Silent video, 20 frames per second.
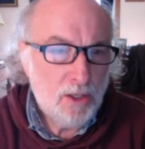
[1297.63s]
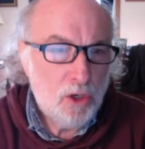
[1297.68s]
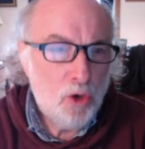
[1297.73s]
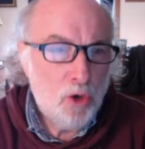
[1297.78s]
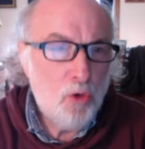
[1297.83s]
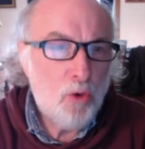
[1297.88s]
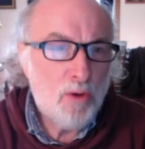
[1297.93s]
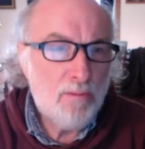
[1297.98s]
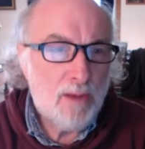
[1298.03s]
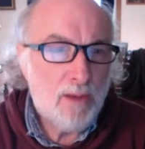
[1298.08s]

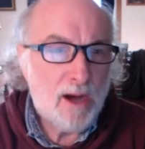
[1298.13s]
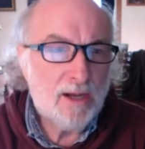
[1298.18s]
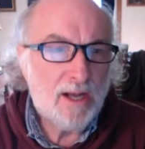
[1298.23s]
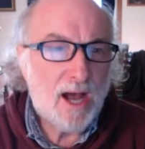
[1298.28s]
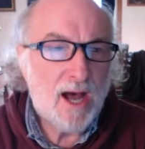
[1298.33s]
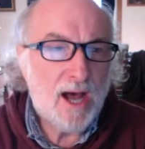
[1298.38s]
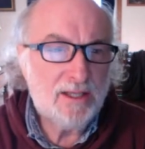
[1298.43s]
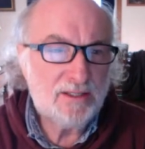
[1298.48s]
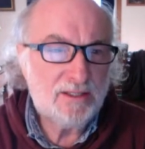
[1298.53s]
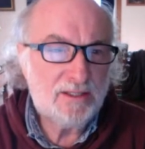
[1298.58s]
Who among
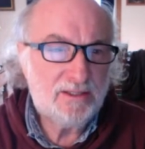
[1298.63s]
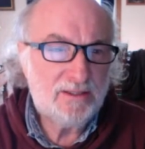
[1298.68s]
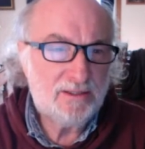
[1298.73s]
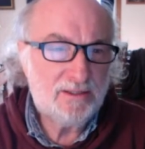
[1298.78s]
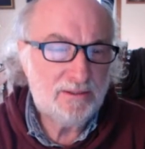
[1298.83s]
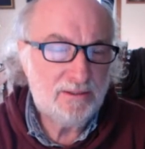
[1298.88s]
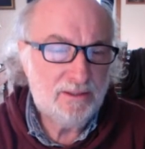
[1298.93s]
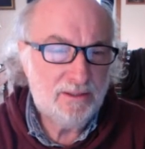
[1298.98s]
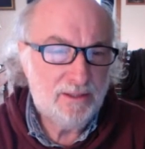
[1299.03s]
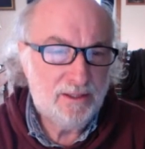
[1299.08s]

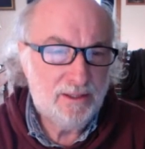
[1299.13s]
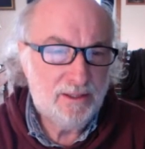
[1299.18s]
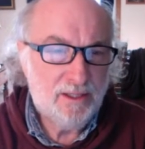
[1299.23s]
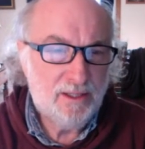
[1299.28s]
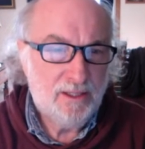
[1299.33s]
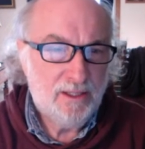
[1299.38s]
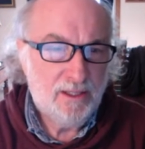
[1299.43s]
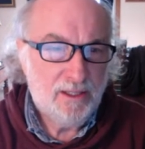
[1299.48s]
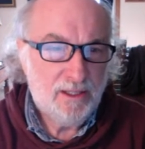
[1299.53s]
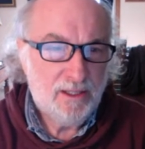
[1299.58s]
us
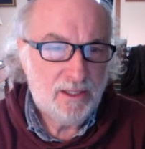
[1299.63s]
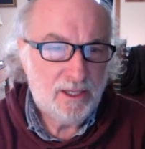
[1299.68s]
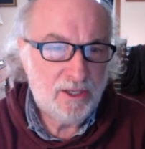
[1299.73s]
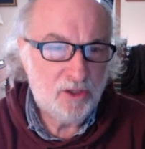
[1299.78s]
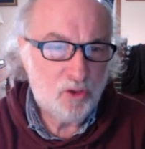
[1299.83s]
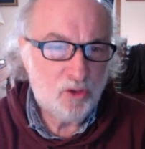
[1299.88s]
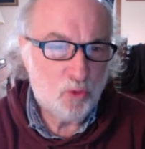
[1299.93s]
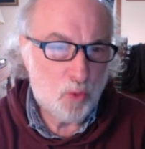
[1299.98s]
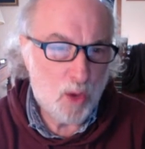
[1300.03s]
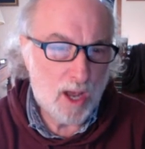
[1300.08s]

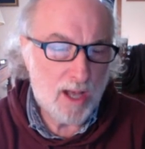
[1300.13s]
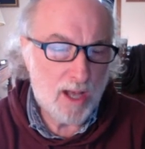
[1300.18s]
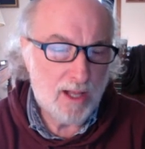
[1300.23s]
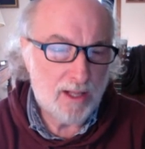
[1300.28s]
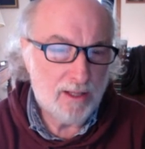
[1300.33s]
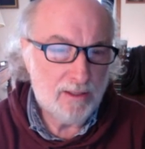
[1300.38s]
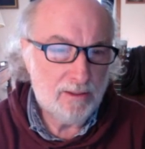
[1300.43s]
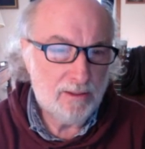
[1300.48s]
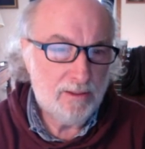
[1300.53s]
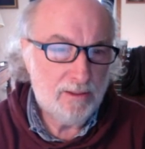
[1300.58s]
can
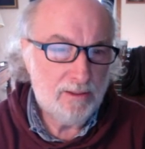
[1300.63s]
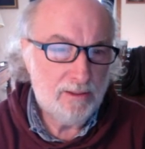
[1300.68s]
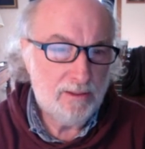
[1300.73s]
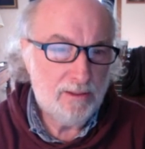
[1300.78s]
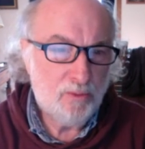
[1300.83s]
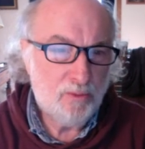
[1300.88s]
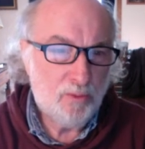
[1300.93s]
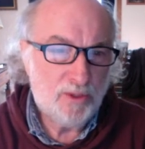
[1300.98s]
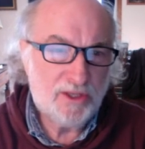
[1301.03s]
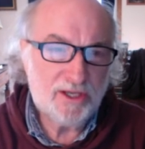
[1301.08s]
dwell
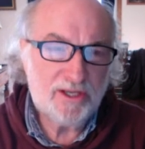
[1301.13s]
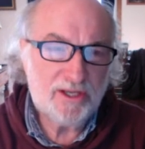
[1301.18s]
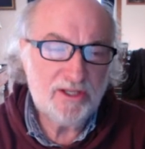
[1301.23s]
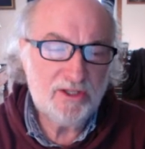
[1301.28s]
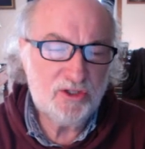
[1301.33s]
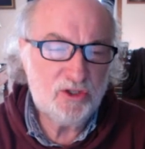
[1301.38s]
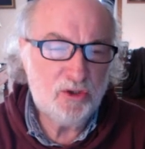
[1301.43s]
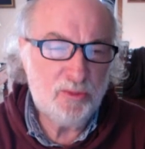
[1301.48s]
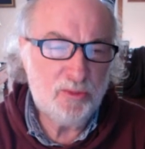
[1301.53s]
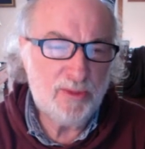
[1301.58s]
with a
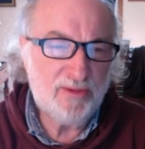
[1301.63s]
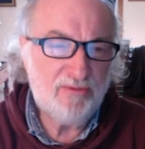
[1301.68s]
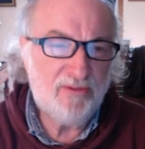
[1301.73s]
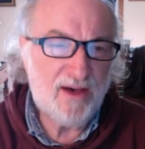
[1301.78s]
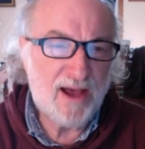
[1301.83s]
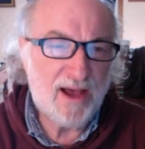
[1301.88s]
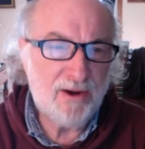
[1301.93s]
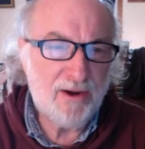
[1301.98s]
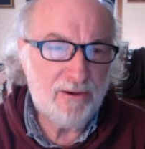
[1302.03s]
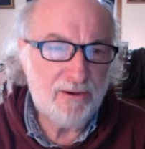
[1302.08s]
consuming
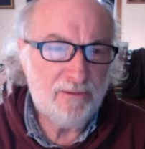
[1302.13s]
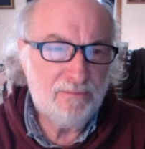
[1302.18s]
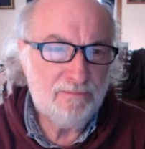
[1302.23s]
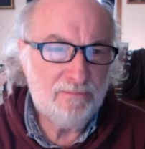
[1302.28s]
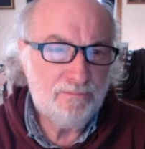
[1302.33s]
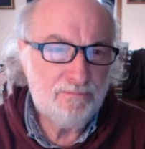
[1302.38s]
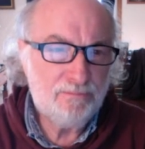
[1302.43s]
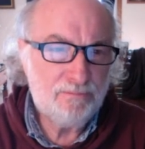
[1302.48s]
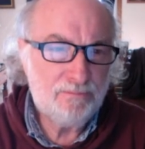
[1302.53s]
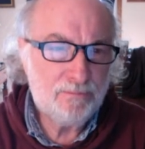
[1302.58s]
fire?
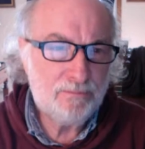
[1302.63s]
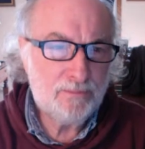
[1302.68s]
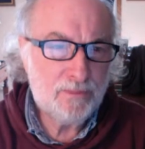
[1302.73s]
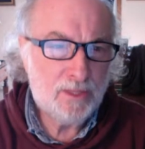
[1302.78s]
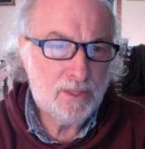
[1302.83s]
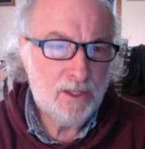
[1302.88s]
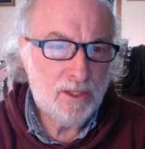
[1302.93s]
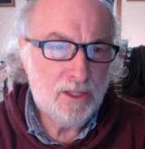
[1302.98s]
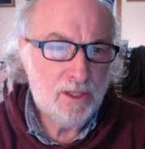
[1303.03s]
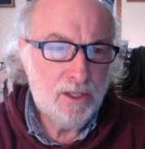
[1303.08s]

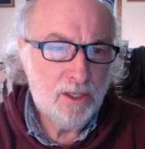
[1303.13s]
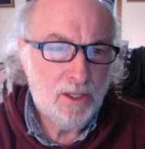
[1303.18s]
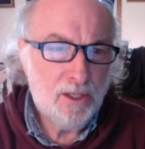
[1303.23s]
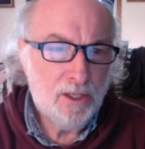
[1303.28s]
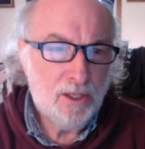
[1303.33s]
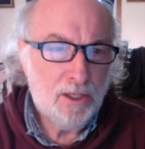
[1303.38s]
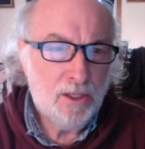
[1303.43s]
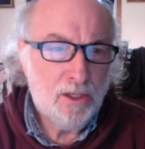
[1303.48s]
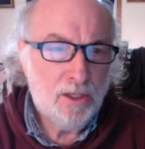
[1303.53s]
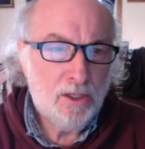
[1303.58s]

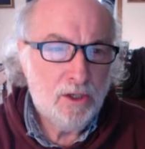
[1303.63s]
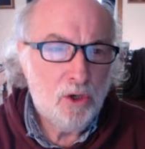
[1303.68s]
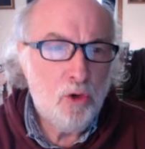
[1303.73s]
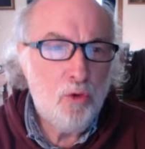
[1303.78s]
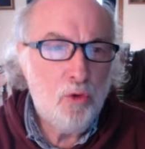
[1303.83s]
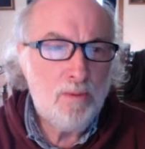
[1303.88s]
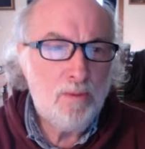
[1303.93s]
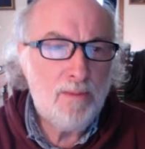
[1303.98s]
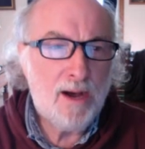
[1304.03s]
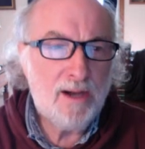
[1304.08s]

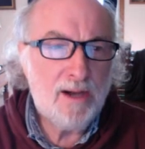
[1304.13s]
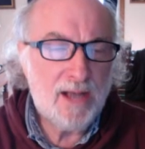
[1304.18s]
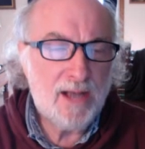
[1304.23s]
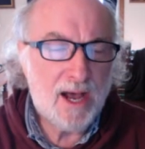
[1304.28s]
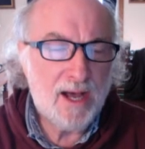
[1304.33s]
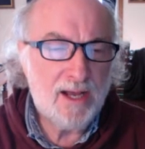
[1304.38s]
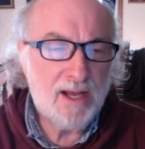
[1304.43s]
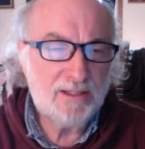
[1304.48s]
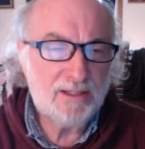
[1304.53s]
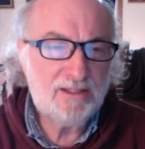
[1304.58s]
Who among
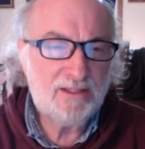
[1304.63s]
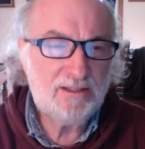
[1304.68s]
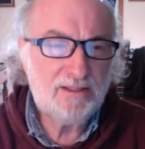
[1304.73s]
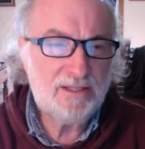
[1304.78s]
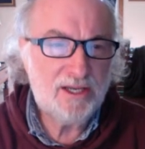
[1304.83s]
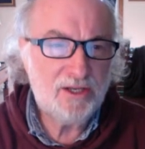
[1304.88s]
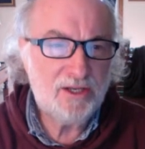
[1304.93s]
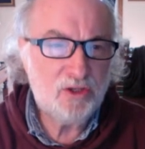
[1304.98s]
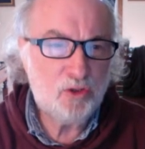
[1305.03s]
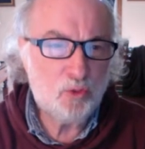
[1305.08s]
us
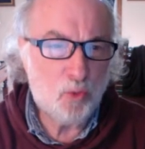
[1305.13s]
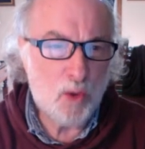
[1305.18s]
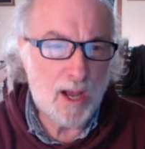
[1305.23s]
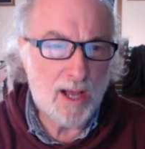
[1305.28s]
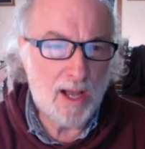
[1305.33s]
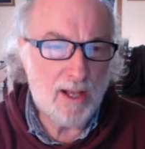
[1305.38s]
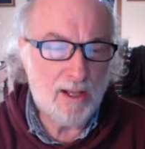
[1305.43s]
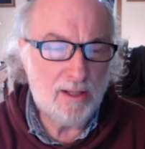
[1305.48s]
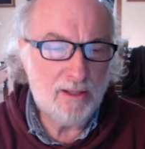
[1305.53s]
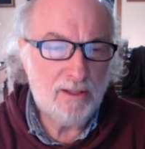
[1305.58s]
can
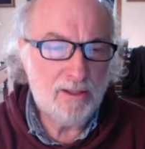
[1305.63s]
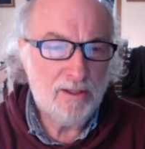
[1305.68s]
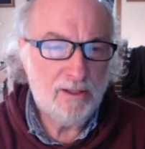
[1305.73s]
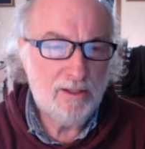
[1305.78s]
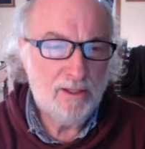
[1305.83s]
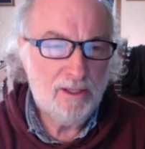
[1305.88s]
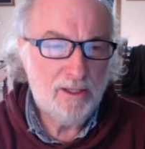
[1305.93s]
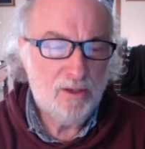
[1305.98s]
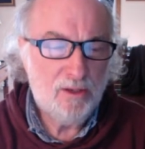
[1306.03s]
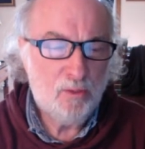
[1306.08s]
dwell
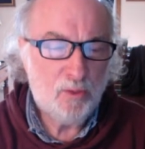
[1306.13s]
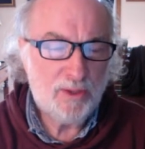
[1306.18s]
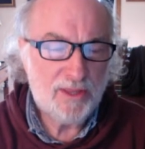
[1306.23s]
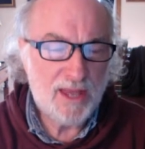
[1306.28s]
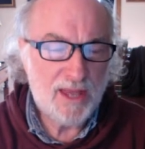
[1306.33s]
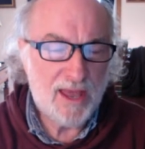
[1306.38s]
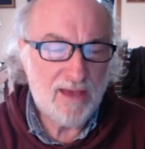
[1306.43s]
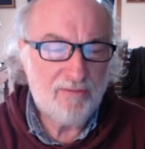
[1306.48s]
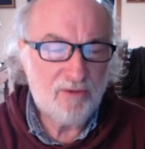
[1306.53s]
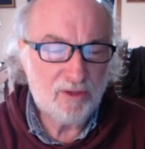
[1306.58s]

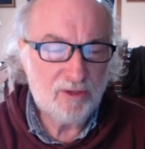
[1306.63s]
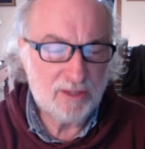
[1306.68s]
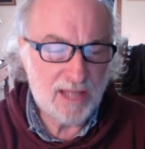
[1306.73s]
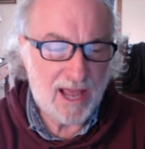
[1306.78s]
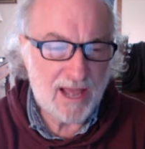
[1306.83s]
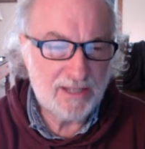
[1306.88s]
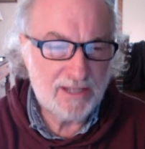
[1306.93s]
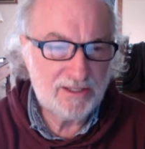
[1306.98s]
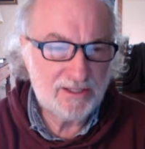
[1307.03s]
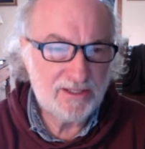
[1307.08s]
with
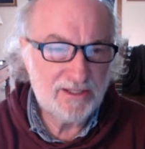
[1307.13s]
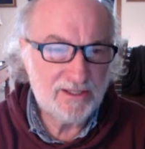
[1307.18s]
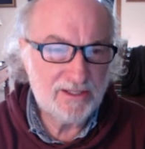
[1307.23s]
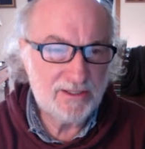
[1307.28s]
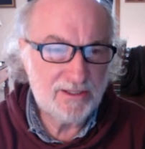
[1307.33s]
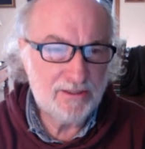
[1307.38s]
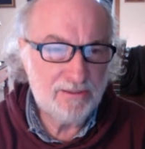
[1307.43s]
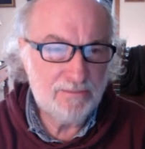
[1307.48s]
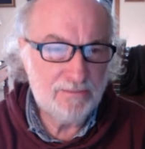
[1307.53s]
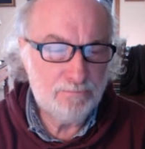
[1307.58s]

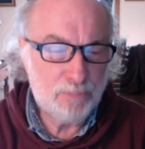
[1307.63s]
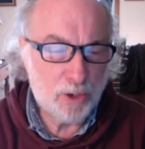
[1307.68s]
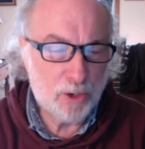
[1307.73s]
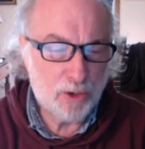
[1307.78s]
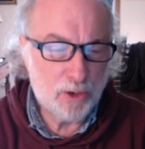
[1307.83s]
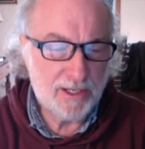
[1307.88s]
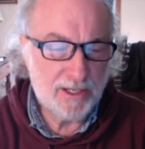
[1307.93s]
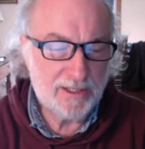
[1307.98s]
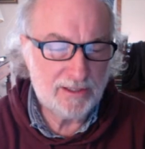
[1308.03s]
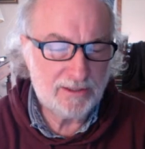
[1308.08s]
everlasting
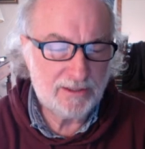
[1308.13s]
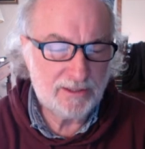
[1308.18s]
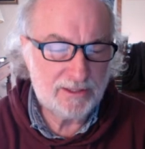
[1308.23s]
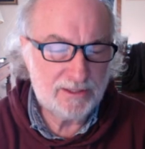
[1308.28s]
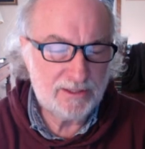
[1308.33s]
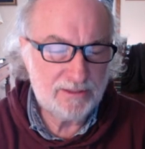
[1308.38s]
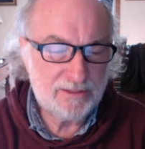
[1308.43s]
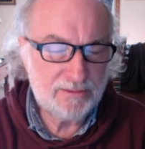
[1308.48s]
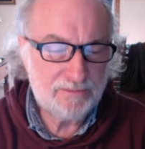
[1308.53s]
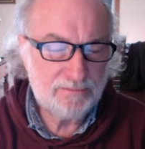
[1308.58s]

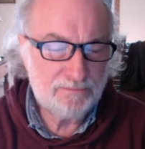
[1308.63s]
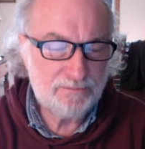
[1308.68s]
burnings?